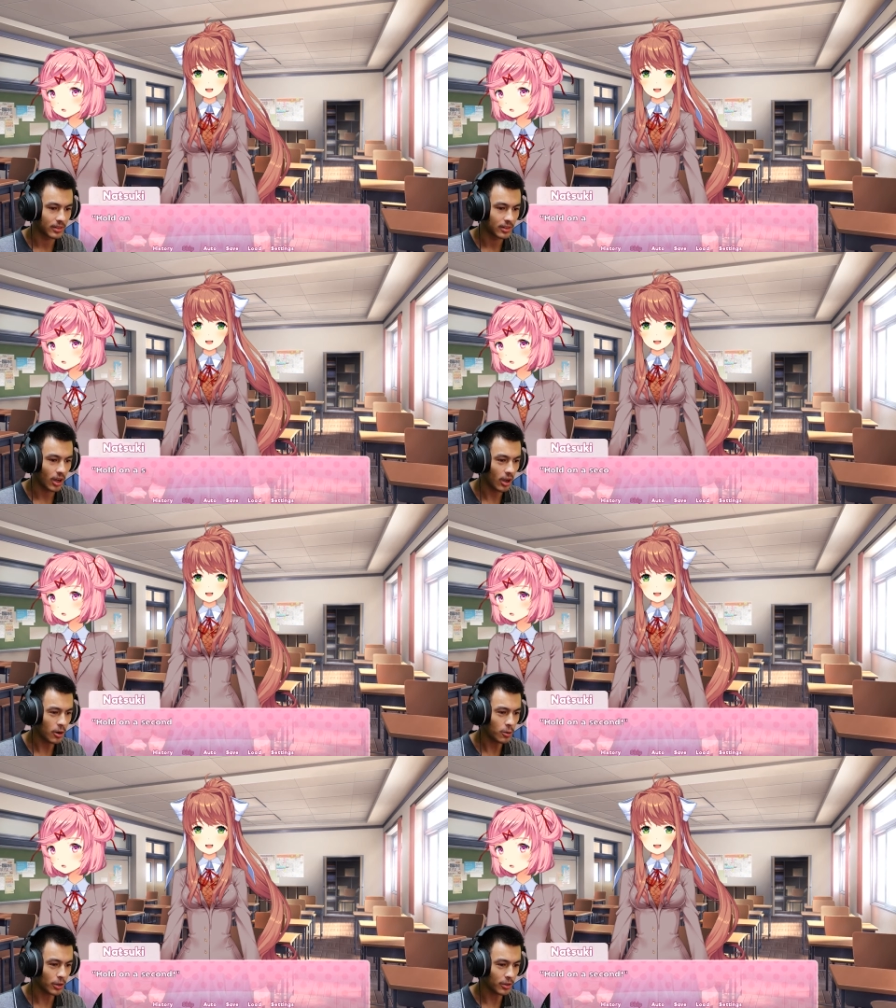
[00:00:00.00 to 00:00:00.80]

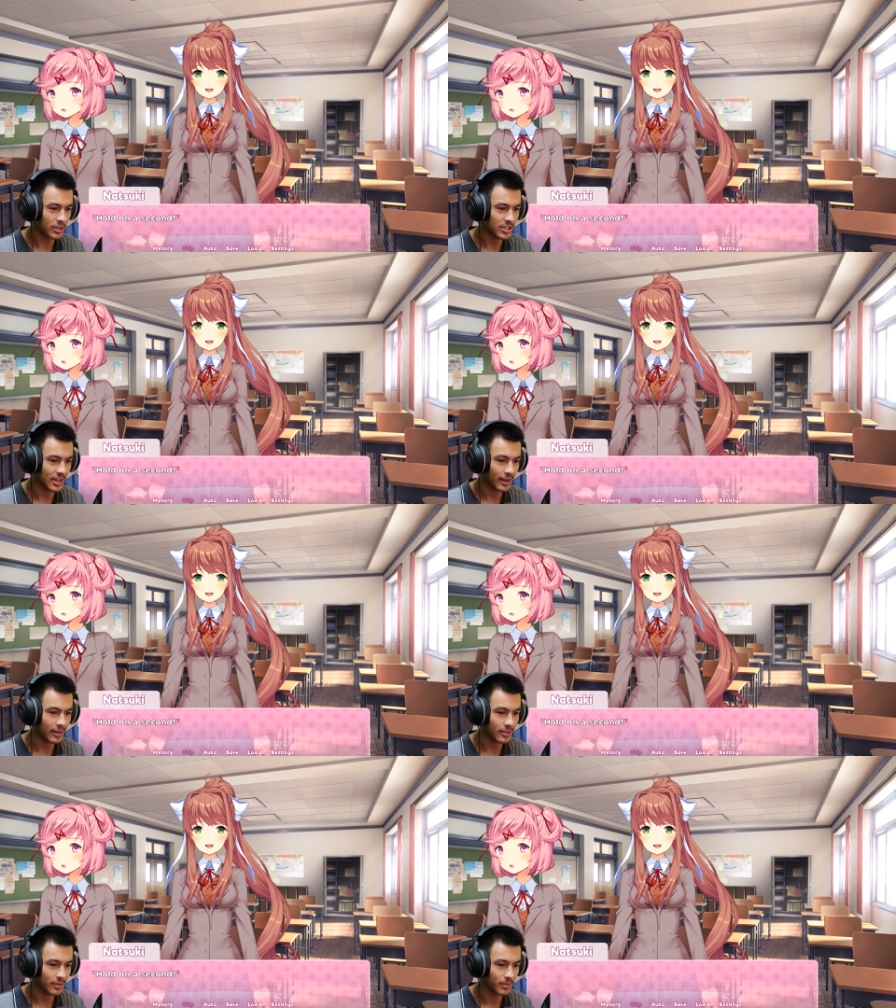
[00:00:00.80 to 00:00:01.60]
Hold on a
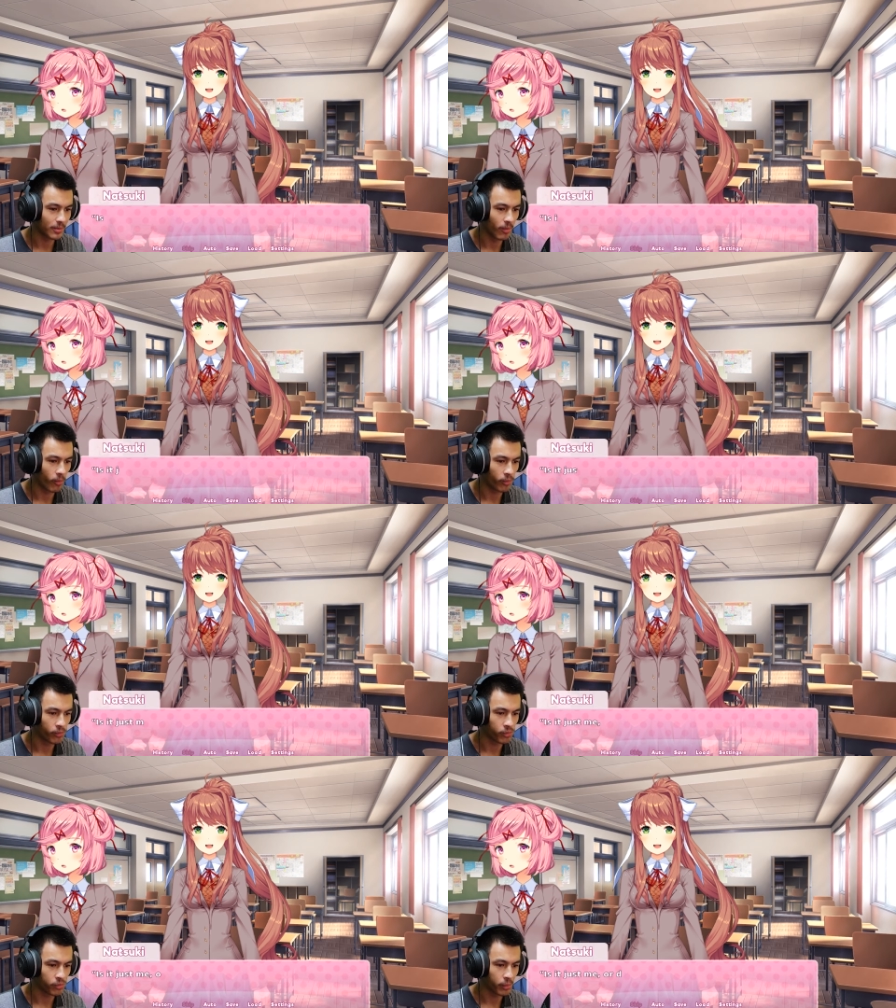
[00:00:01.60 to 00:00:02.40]
second.
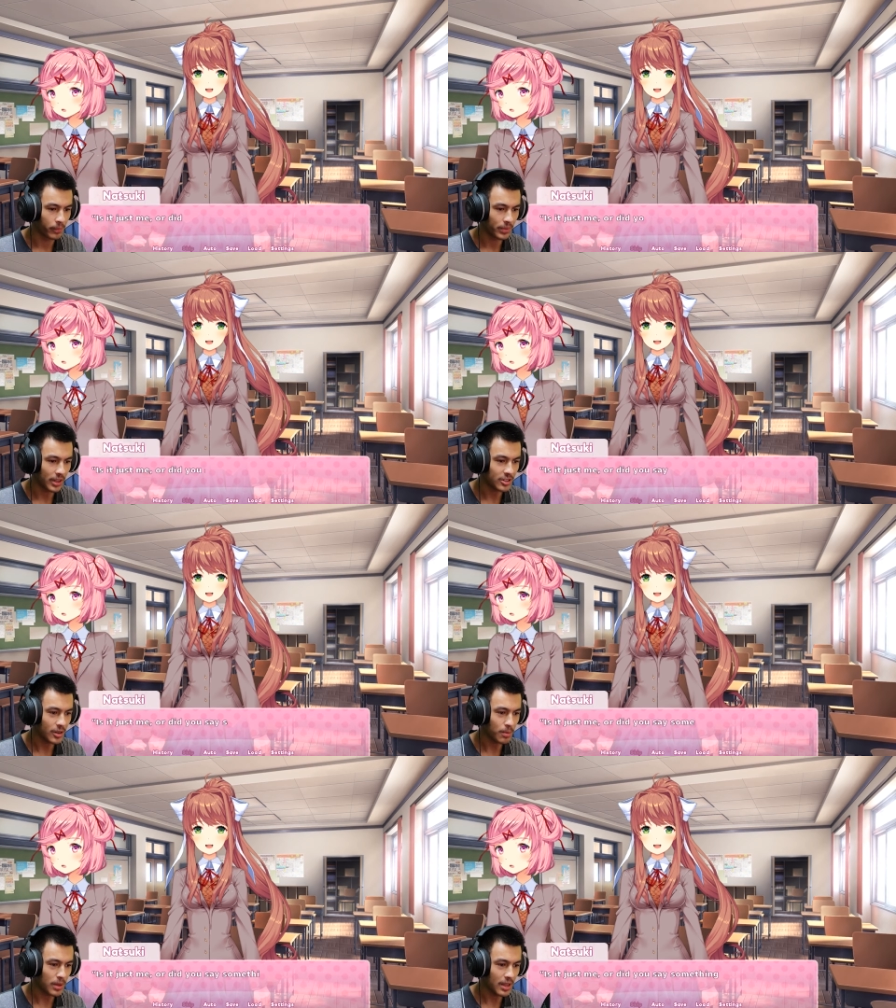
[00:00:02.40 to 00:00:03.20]
Is
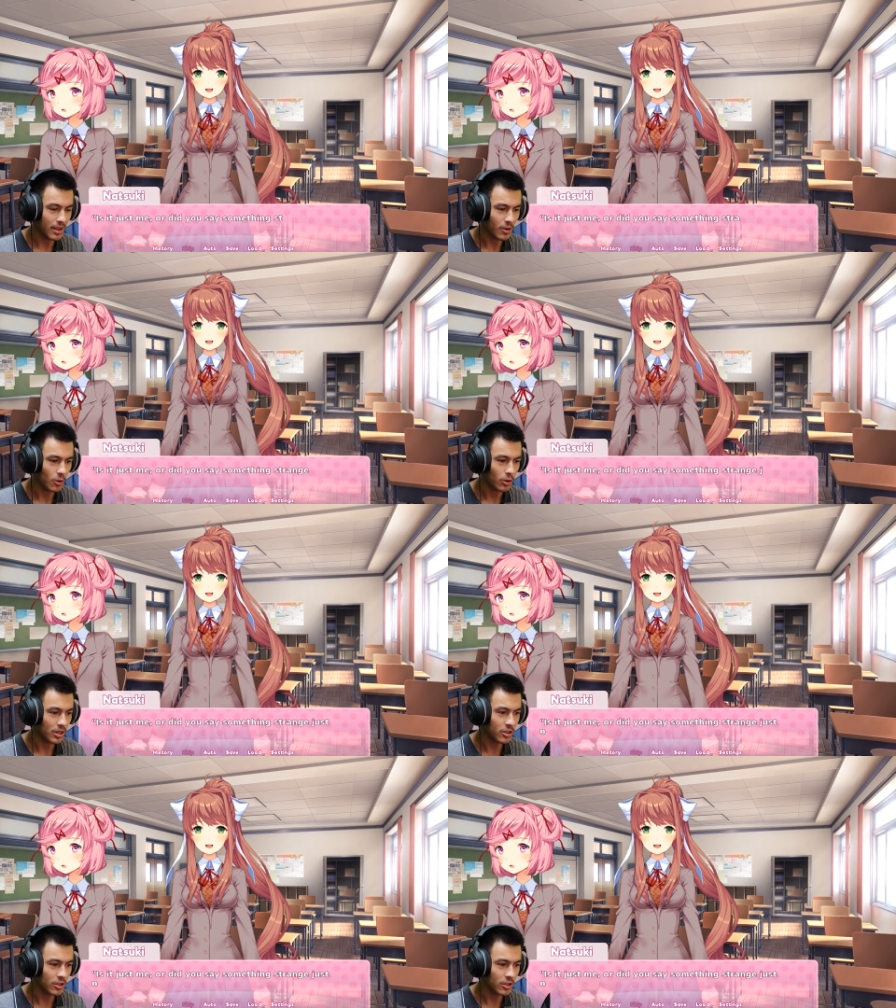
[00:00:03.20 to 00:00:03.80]
it me, or did